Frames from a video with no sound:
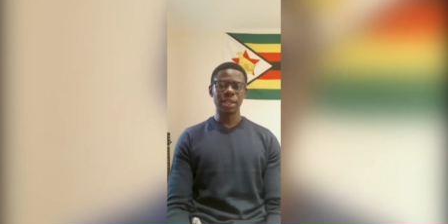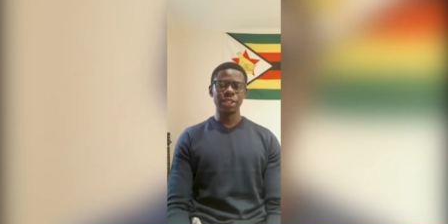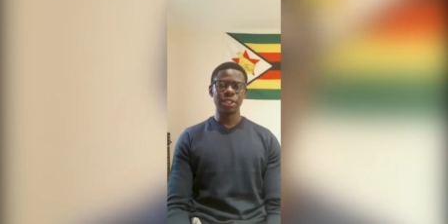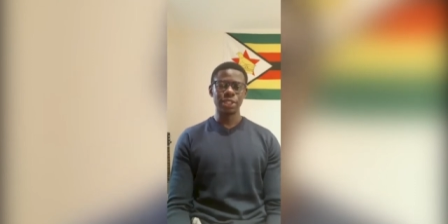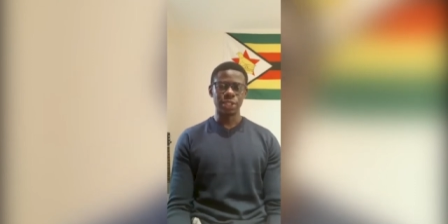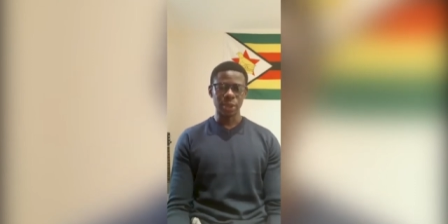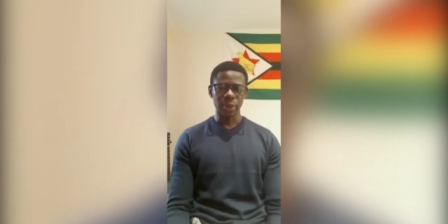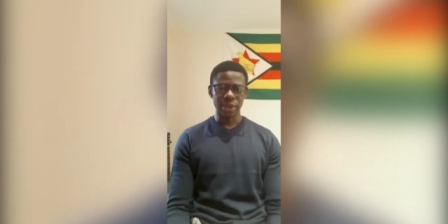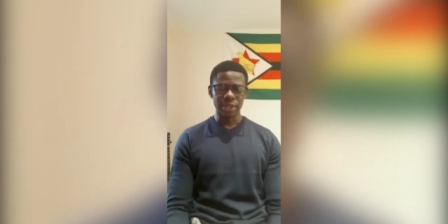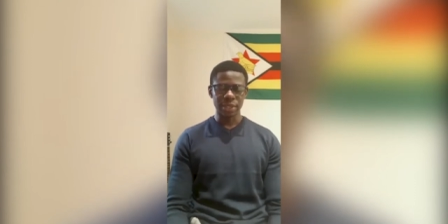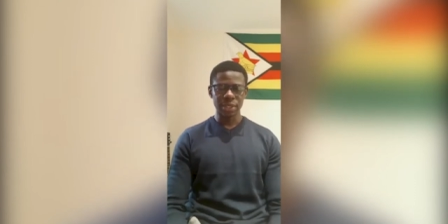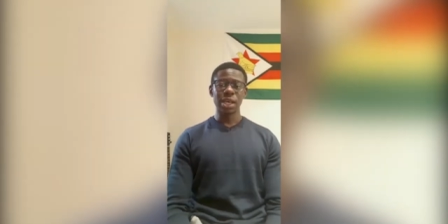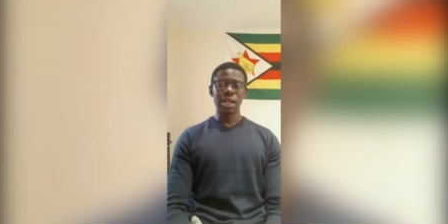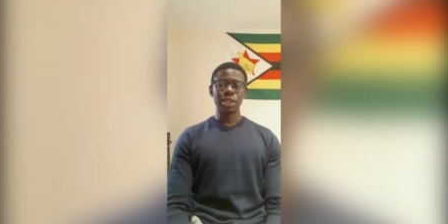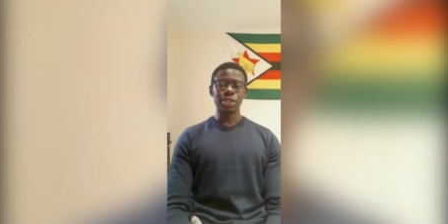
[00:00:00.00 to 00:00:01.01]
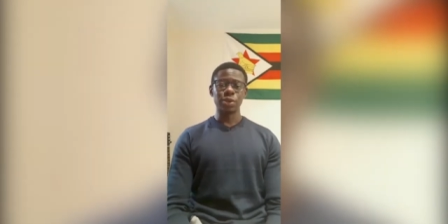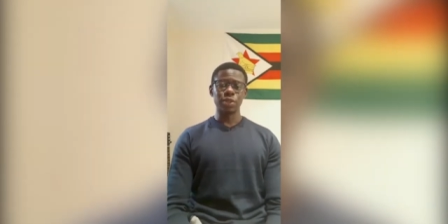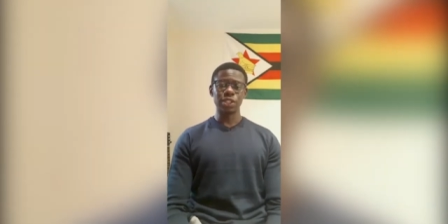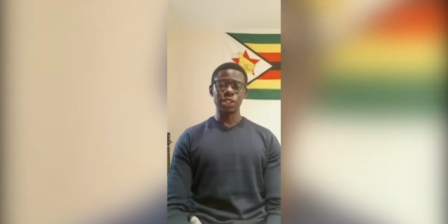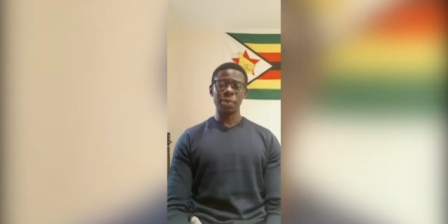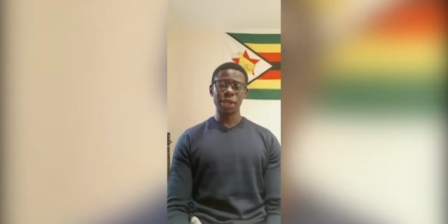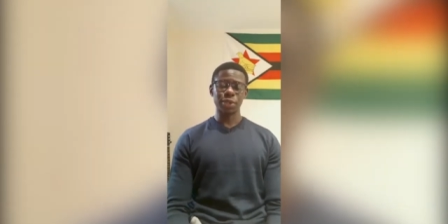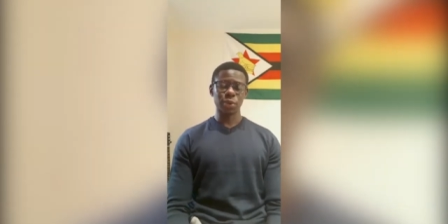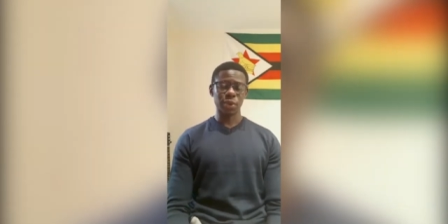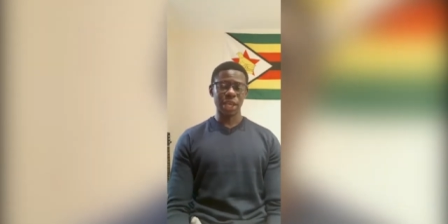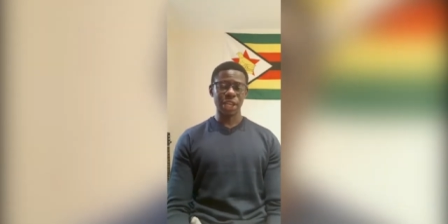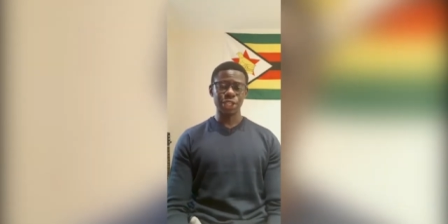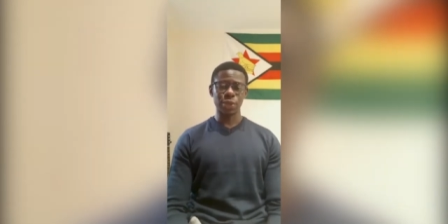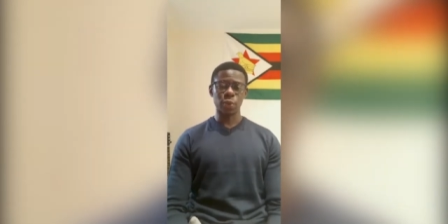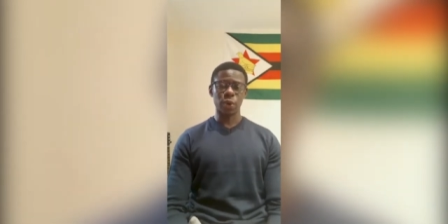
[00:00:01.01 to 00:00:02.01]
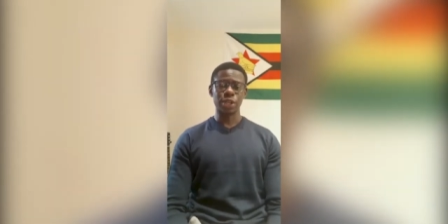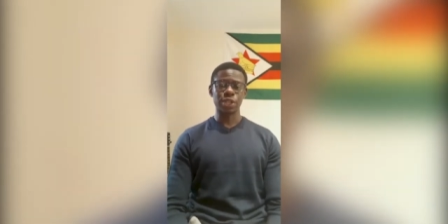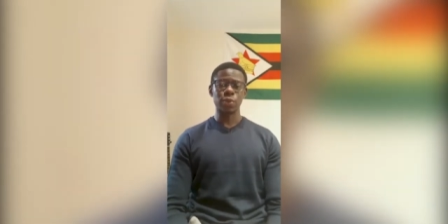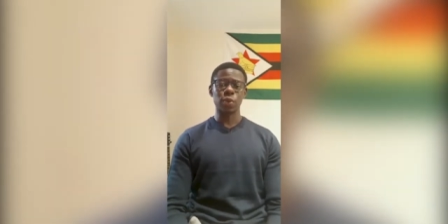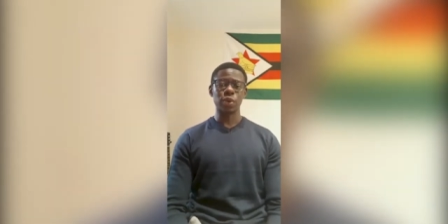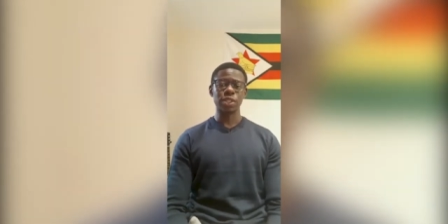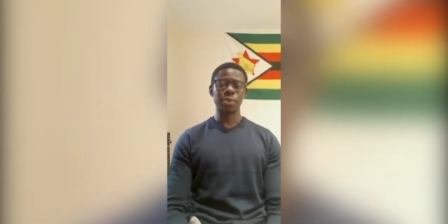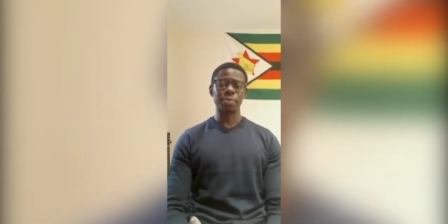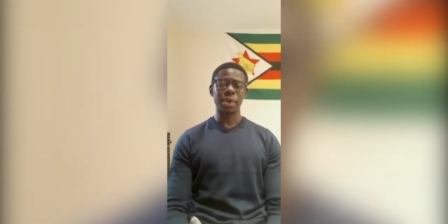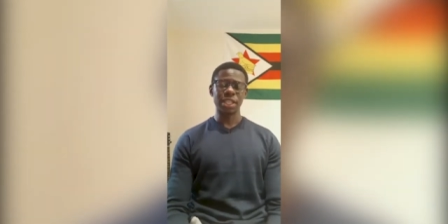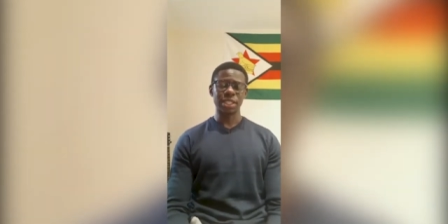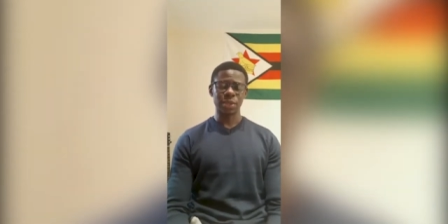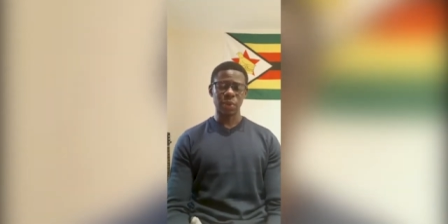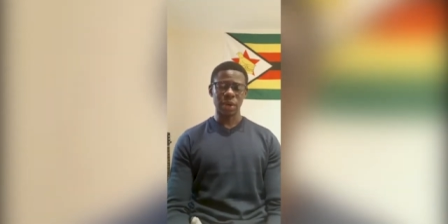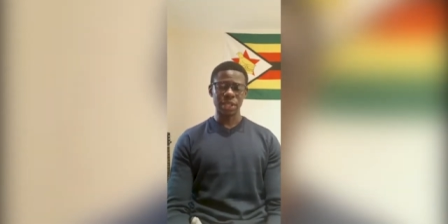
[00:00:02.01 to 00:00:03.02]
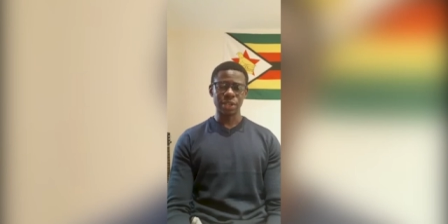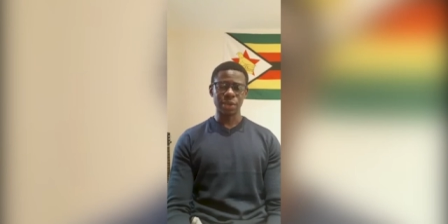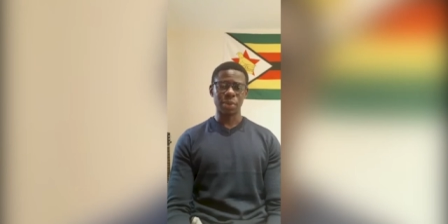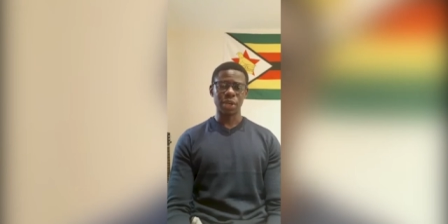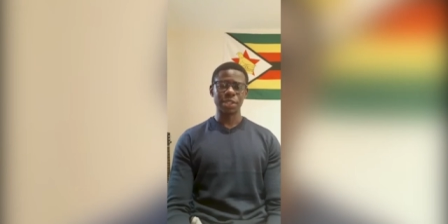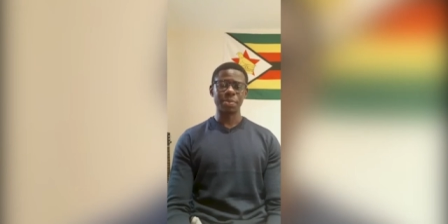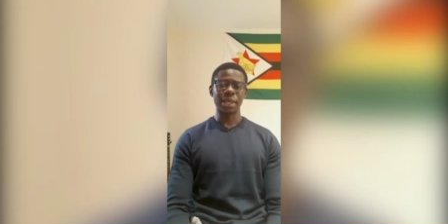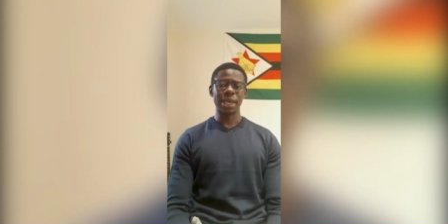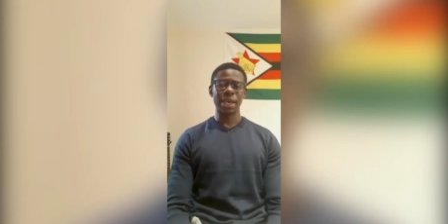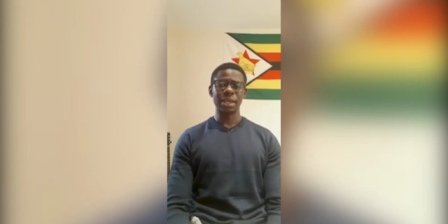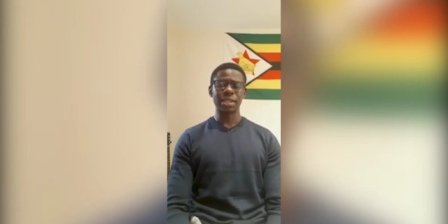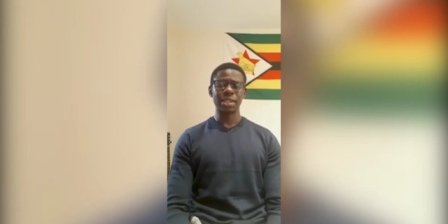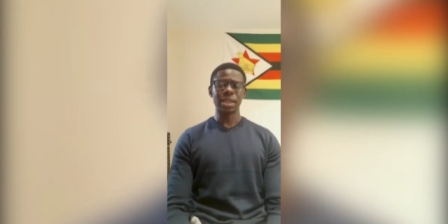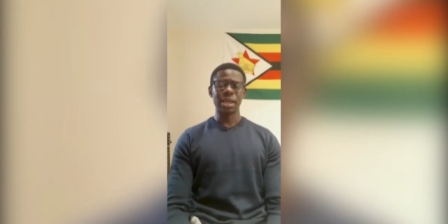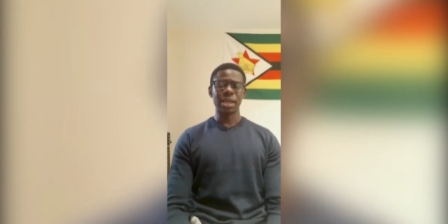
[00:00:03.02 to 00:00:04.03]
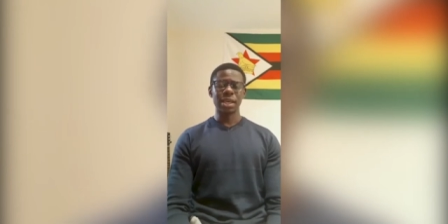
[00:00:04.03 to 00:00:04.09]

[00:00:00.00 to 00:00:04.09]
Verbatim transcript: Just do it. So just make sure that you work towards the best grades you can possibly get